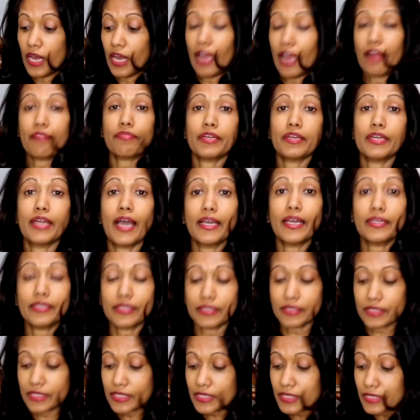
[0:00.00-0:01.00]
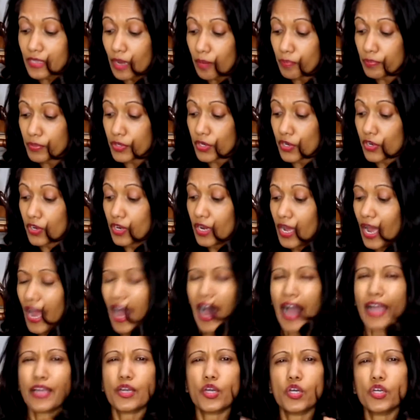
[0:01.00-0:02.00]
every night at supper,
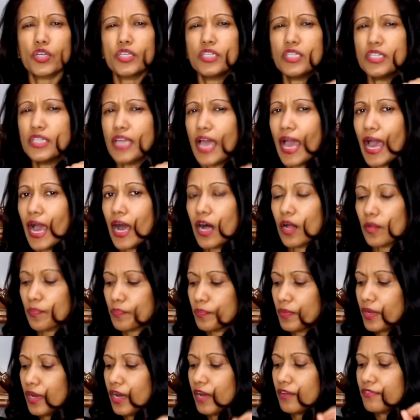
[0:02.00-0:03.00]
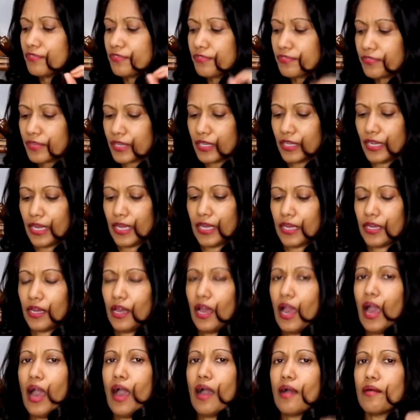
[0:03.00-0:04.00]
I couldn't help feeling
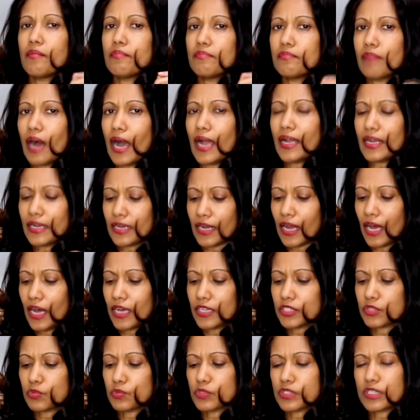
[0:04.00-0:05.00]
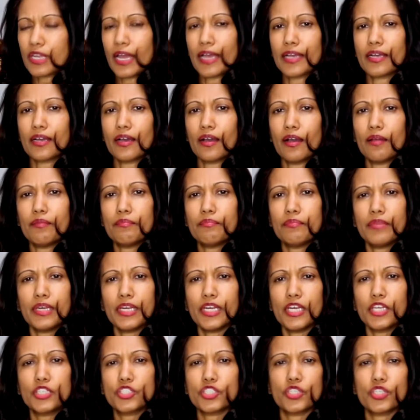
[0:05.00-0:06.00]
my class was like a
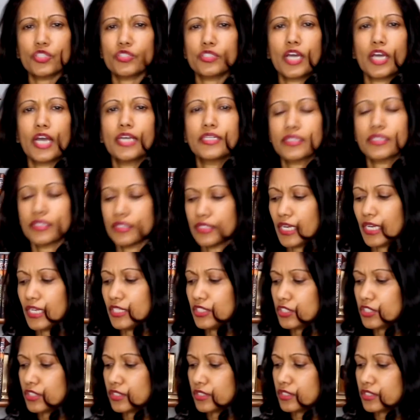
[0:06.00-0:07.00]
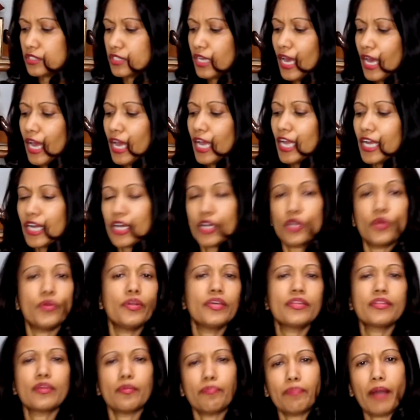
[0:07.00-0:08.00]
miniature United Nations,
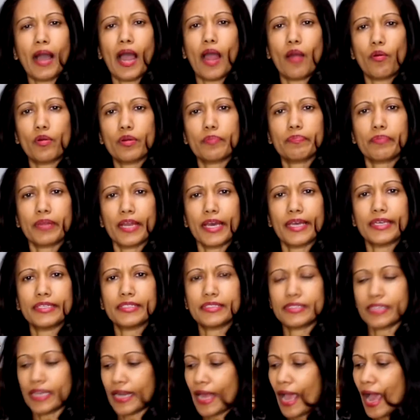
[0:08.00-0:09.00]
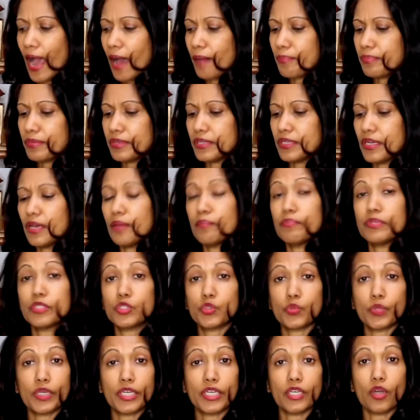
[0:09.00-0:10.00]
including the power plays that happened
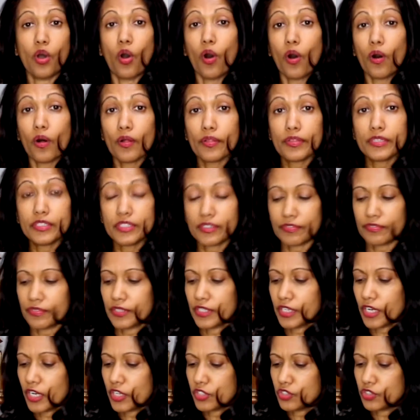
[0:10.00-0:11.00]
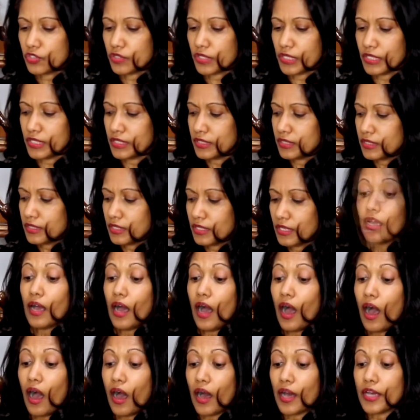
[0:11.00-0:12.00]
between all the different countries.
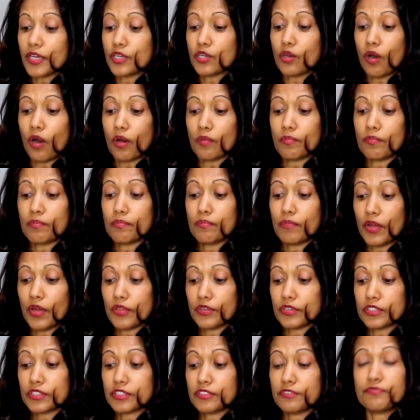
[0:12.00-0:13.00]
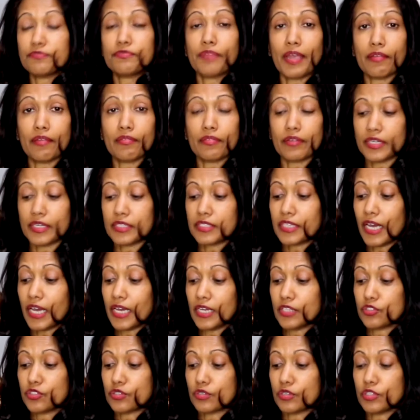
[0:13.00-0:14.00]
"I got Mother's favorite
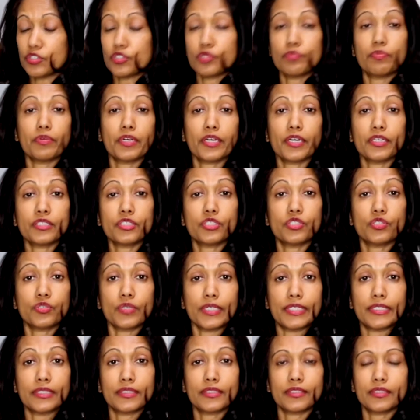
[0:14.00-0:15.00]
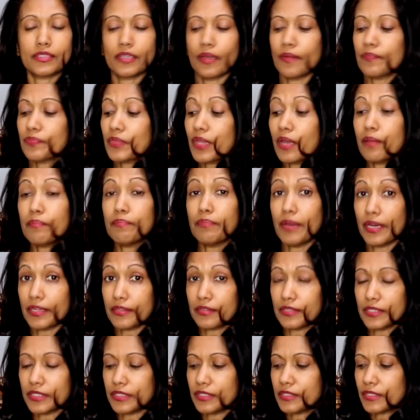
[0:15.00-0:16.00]
caterer to bring us treats,"
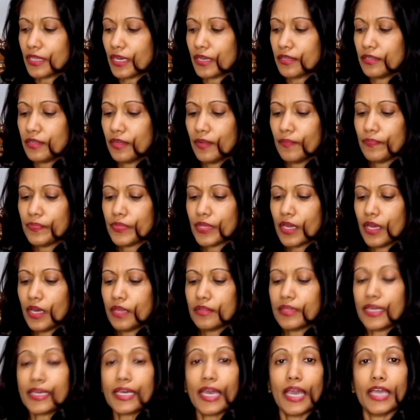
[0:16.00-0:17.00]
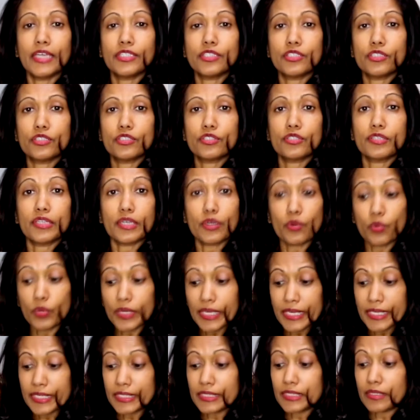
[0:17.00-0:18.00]
Bethany said. "They catered to the
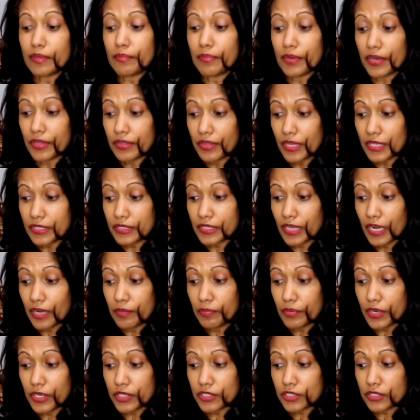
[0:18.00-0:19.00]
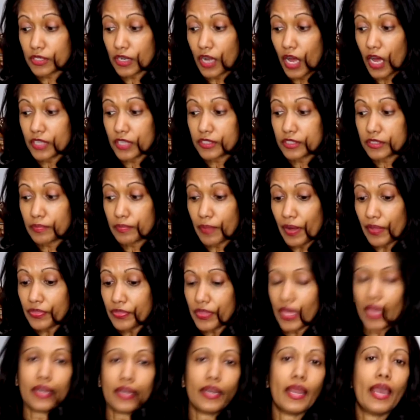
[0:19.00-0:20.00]
Queen's birthday celebration last month,
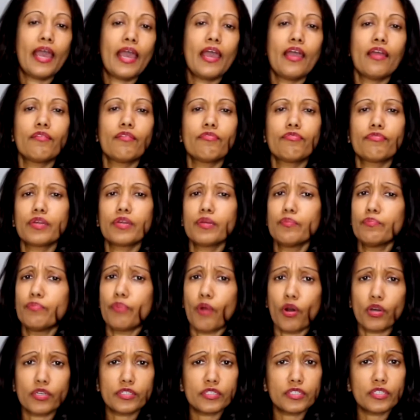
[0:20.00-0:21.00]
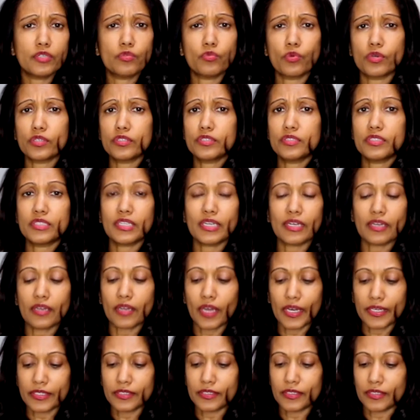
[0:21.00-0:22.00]
and everybody was
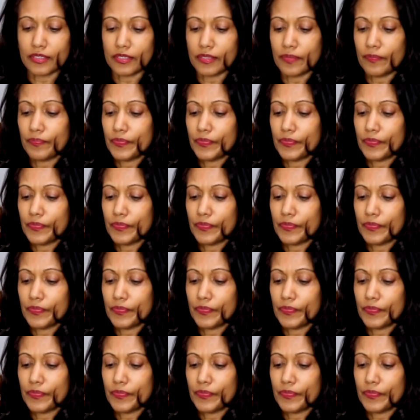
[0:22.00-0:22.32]
delighted."